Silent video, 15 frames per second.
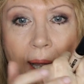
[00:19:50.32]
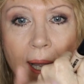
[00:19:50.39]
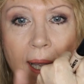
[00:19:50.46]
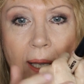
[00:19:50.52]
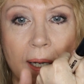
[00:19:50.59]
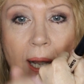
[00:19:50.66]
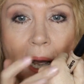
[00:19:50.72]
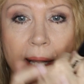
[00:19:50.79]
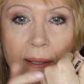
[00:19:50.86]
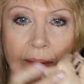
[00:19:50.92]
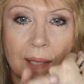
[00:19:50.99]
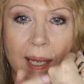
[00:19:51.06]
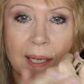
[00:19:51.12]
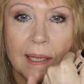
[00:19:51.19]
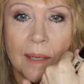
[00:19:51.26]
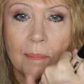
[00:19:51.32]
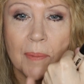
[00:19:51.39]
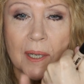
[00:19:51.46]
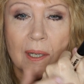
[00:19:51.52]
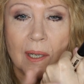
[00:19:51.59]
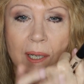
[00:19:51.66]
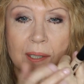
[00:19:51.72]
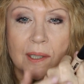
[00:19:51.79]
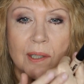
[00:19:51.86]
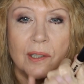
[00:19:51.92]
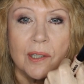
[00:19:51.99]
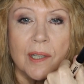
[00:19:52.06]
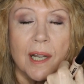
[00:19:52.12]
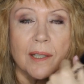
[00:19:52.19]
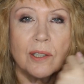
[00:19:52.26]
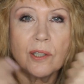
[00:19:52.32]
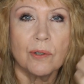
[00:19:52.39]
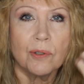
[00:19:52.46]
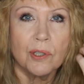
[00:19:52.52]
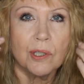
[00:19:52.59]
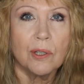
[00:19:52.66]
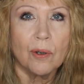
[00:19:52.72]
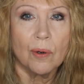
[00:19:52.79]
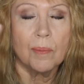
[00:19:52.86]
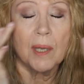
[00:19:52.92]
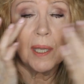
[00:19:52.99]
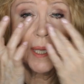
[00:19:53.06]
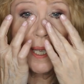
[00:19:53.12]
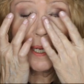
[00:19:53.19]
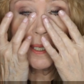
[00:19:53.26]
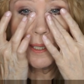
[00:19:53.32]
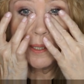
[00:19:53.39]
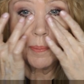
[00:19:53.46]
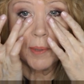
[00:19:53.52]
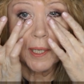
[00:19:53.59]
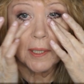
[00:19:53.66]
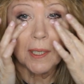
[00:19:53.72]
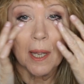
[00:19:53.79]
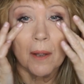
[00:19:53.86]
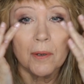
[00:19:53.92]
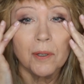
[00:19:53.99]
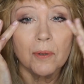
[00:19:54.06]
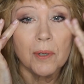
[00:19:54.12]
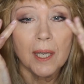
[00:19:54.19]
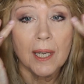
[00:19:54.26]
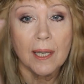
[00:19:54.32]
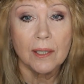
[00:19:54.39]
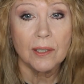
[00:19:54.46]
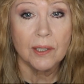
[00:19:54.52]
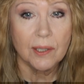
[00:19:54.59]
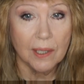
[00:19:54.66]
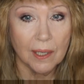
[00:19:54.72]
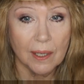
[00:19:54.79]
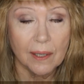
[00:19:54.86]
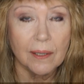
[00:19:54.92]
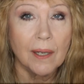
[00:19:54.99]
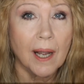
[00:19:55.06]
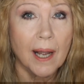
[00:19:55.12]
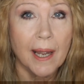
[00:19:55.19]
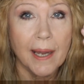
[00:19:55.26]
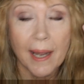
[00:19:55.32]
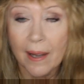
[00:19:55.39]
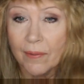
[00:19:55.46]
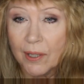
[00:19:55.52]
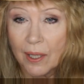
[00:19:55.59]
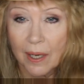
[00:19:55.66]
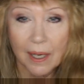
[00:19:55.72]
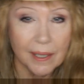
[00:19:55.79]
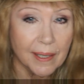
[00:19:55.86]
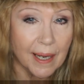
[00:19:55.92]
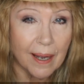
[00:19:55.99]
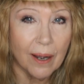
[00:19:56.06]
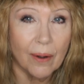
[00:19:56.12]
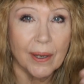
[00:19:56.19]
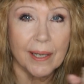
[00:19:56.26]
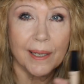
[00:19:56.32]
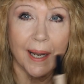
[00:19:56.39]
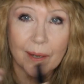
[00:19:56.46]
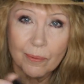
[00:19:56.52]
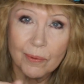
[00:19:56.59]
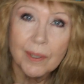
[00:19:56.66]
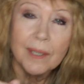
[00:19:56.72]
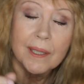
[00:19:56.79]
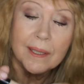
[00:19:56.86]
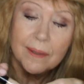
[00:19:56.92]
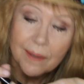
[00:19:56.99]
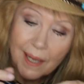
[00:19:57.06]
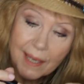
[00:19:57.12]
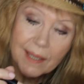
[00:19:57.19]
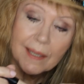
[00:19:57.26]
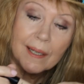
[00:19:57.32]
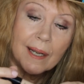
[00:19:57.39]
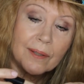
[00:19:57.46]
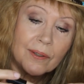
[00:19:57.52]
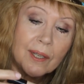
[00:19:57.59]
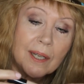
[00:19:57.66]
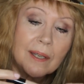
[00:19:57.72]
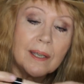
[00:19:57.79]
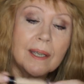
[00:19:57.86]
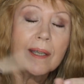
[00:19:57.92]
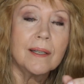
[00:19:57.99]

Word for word: and I like it because it's not so serumy that it spreads out and you can't see it. I have it on now and I really like it. I think